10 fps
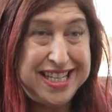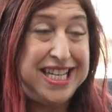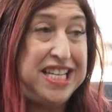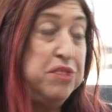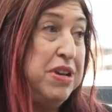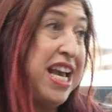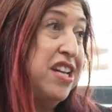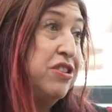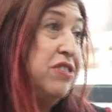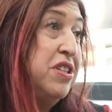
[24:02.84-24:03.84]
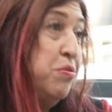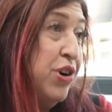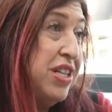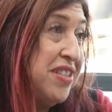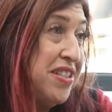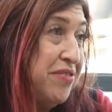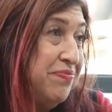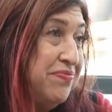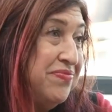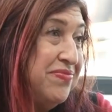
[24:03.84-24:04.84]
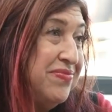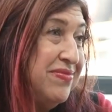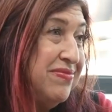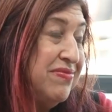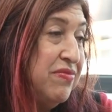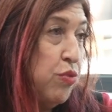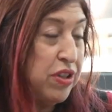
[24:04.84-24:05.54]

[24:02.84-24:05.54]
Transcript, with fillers: needing to be handled in the present. Mm.